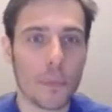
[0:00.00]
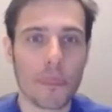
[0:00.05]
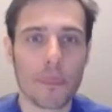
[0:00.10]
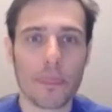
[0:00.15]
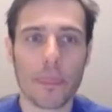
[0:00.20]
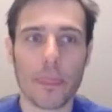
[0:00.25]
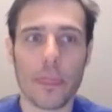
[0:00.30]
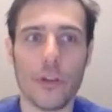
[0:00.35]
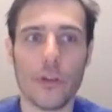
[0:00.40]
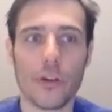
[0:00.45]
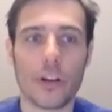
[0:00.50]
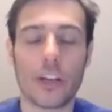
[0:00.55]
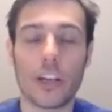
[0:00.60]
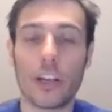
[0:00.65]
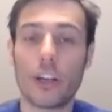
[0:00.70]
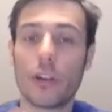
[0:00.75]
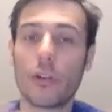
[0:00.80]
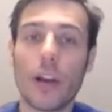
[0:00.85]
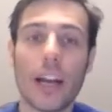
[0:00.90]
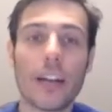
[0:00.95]
you're gonna
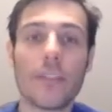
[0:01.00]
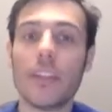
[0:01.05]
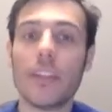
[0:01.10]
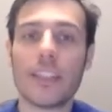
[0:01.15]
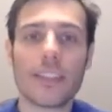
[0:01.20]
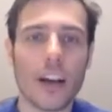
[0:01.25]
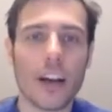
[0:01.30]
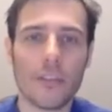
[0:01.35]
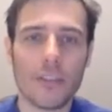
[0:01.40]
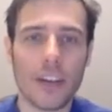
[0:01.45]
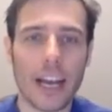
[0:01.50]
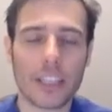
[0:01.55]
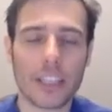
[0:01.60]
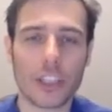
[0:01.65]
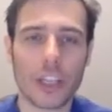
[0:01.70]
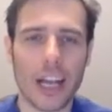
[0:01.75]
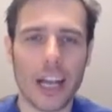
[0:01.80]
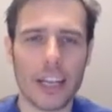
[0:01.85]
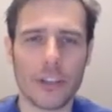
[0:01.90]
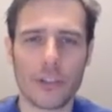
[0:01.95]
creatively
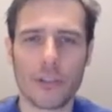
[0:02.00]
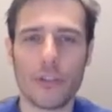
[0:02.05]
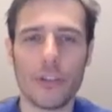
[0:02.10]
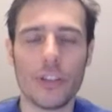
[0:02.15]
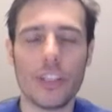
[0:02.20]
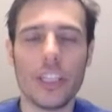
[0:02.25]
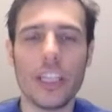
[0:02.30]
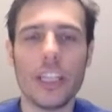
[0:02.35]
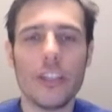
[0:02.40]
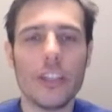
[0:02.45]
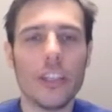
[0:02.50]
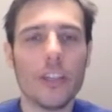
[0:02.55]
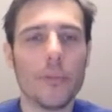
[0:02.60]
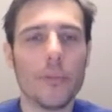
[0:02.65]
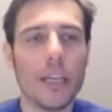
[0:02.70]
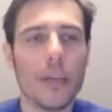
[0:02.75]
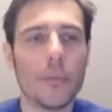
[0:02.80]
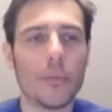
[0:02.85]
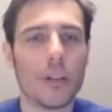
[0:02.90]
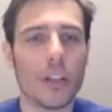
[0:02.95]
self-actualize through teaching
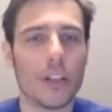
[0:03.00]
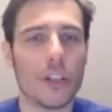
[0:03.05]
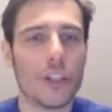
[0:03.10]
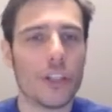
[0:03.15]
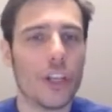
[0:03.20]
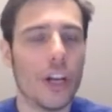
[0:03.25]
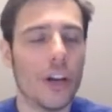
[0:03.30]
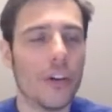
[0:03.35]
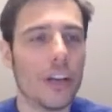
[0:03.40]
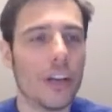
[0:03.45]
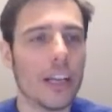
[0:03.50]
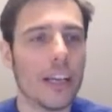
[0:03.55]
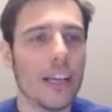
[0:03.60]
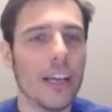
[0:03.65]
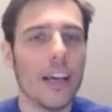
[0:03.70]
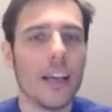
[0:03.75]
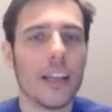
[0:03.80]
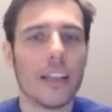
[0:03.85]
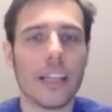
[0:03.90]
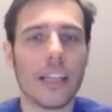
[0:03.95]
people and sharing
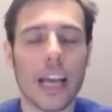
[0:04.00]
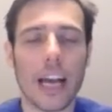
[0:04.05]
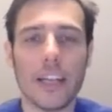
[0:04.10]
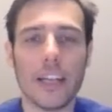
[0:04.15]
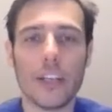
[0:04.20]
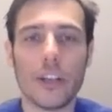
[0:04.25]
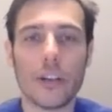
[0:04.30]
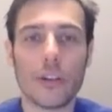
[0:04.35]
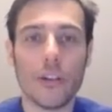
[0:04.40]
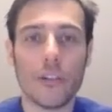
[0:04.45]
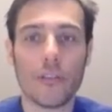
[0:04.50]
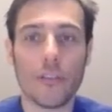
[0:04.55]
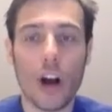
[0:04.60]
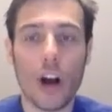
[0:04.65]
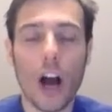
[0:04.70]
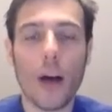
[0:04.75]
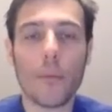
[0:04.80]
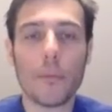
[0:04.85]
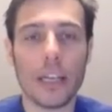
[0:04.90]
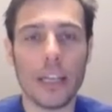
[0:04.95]
the idea of
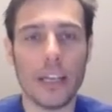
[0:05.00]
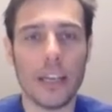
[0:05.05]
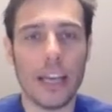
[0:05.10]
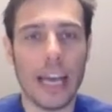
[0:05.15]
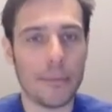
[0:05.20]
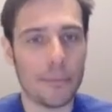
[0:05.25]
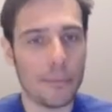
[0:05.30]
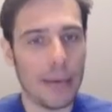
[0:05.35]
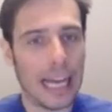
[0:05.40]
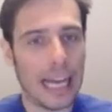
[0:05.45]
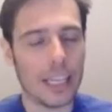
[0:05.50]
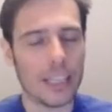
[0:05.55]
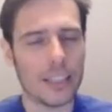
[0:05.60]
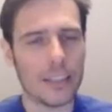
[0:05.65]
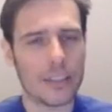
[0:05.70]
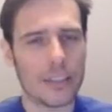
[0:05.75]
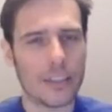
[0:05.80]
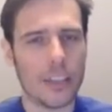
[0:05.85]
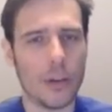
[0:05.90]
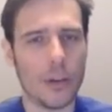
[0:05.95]
harmony and
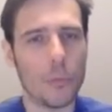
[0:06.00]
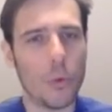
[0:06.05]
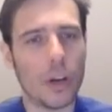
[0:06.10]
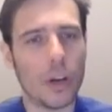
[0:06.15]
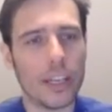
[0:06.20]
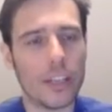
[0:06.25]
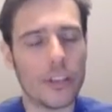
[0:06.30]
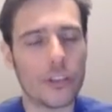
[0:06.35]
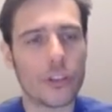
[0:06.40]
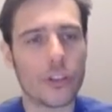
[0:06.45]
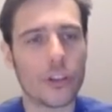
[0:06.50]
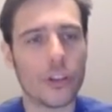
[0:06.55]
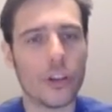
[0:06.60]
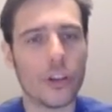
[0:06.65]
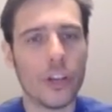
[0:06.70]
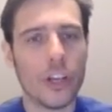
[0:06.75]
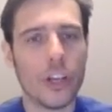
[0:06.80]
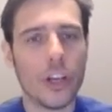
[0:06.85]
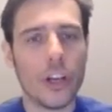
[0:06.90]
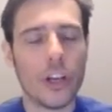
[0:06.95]
balance and what is the
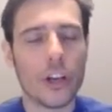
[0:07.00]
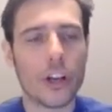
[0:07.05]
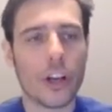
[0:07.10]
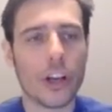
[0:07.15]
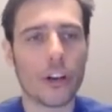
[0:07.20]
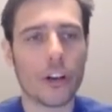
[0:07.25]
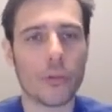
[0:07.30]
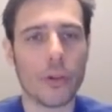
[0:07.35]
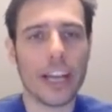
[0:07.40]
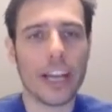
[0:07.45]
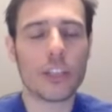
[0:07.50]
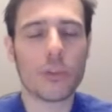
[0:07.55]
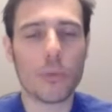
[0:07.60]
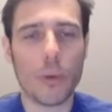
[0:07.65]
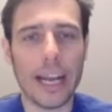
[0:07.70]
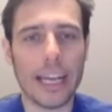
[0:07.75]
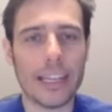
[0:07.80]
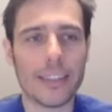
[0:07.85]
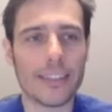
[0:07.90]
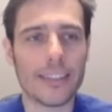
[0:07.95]
correct
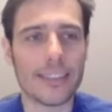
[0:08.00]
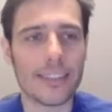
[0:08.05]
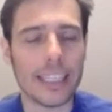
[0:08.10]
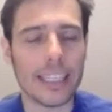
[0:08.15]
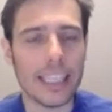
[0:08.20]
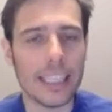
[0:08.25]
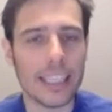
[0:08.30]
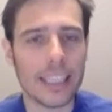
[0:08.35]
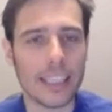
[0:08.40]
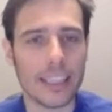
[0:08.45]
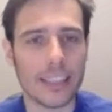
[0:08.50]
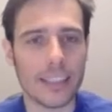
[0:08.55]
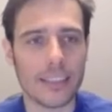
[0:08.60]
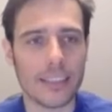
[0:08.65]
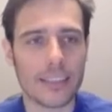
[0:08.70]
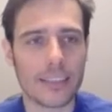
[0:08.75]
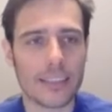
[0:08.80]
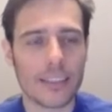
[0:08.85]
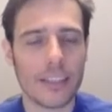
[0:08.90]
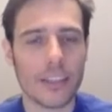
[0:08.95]
way to see
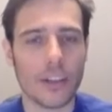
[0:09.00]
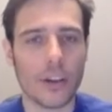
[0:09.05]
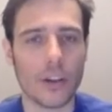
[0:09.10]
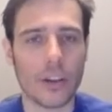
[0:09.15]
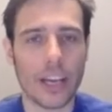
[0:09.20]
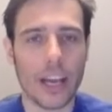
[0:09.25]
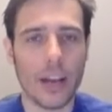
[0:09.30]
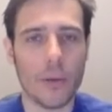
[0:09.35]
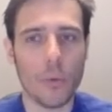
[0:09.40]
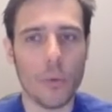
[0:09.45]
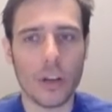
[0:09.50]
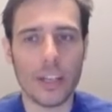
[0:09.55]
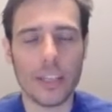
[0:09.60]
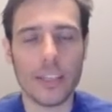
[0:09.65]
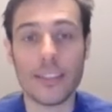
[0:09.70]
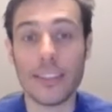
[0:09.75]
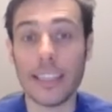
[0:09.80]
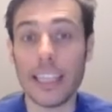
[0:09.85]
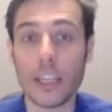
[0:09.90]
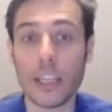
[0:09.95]
things, okay? What
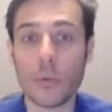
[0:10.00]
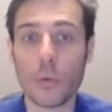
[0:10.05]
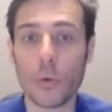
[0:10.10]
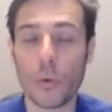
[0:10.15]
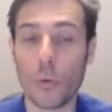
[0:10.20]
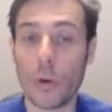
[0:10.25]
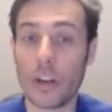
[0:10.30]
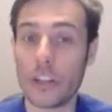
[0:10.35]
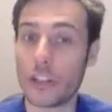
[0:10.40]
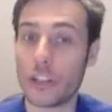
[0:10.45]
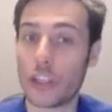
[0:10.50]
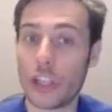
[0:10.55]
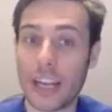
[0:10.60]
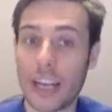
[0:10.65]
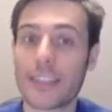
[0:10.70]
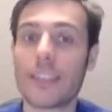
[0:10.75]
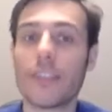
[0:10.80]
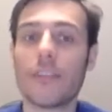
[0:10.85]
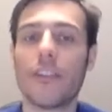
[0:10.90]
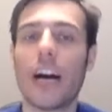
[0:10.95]
is equal, what is
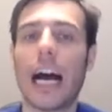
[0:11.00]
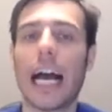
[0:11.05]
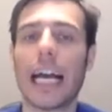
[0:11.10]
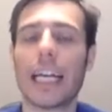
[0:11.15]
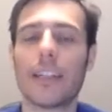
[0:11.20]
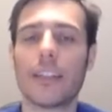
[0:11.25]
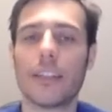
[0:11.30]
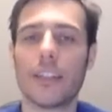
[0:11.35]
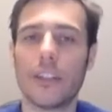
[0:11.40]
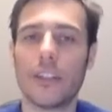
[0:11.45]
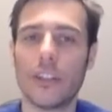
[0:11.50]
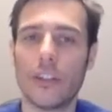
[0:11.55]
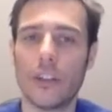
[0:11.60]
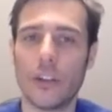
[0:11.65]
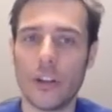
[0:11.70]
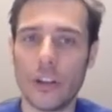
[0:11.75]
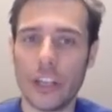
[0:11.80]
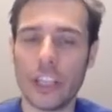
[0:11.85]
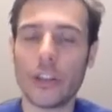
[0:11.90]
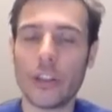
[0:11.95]
justified? You're
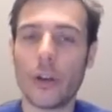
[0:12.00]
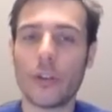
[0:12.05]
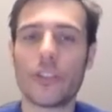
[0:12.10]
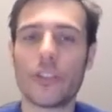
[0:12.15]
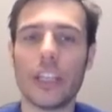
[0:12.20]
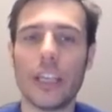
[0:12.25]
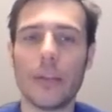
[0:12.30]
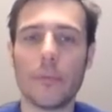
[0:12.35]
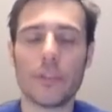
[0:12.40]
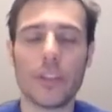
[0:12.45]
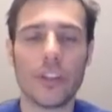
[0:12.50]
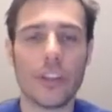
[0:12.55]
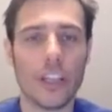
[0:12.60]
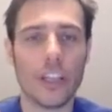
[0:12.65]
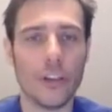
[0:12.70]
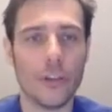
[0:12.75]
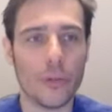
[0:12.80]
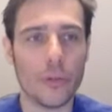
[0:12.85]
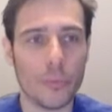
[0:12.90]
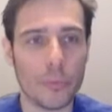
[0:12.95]
learning those themes and then
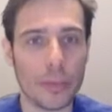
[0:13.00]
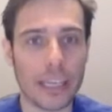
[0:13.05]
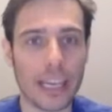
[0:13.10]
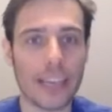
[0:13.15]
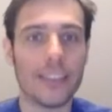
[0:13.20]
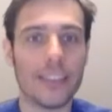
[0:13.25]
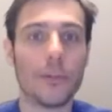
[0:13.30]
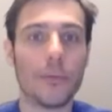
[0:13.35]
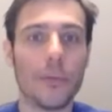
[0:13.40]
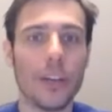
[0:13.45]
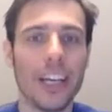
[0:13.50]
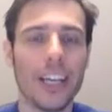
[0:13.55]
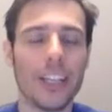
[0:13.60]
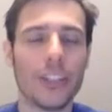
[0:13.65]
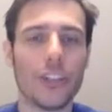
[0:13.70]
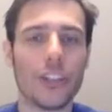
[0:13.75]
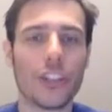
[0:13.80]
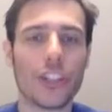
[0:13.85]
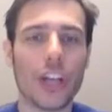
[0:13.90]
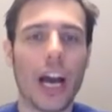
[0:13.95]
you'll begin
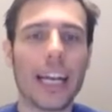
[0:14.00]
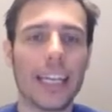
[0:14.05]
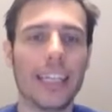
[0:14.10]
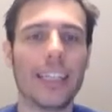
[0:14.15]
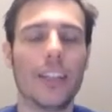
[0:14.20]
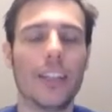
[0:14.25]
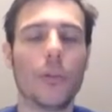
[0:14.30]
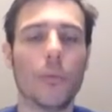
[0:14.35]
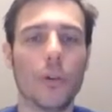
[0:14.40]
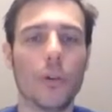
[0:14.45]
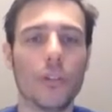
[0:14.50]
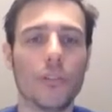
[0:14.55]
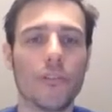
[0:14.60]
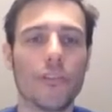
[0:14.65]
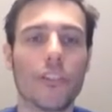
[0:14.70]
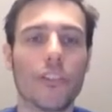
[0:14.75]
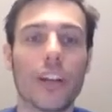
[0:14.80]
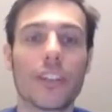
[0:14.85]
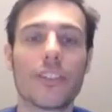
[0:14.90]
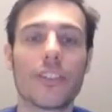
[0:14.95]
to shine it in the world
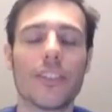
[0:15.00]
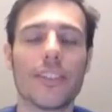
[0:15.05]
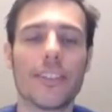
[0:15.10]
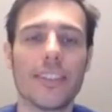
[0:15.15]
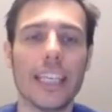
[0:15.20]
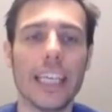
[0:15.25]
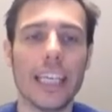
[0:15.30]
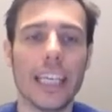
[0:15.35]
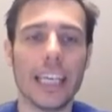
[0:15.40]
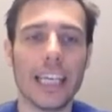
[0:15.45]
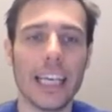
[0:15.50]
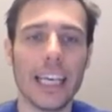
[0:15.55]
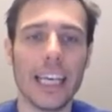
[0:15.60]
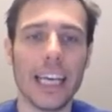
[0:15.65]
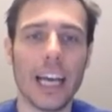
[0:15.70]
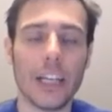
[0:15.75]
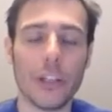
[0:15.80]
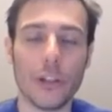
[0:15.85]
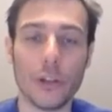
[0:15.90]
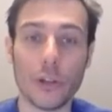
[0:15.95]
for us to see,
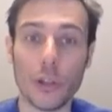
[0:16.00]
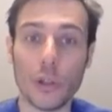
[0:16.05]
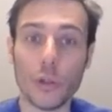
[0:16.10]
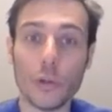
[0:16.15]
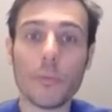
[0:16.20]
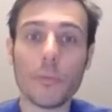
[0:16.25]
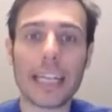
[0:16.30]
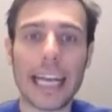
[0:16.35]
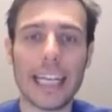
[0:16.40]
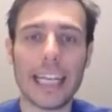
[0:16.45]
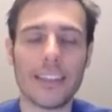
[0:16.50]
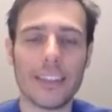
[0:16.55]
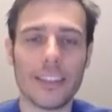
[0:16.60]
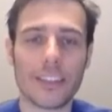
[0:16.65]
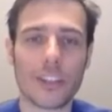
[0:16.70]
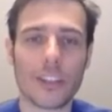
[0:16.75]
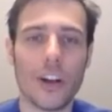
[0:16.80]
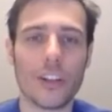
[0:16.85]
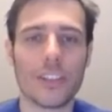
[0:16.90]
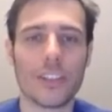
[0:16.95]
and you illuminate this
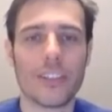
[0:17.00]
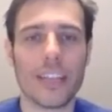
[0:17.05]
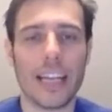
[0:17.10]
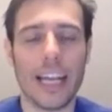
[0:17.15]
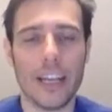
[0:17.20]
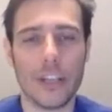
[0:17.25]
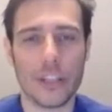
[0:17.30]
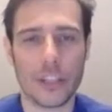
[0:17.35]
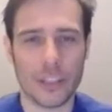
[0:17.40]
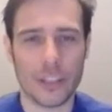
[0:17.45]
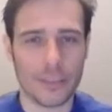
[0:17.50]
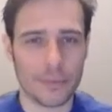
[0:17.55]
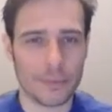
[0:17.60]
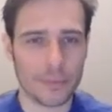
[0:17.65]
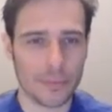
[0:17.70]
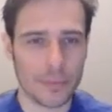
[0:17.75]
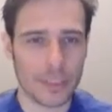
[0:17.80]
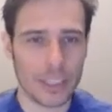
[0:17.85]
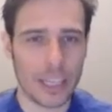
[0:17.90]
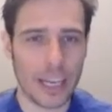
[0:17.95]
constellation,
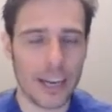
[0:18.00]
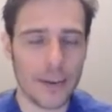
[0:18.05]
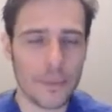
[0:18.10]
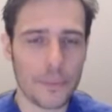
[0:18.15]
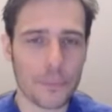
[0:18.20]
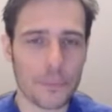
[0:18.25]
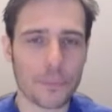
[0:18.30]
okay?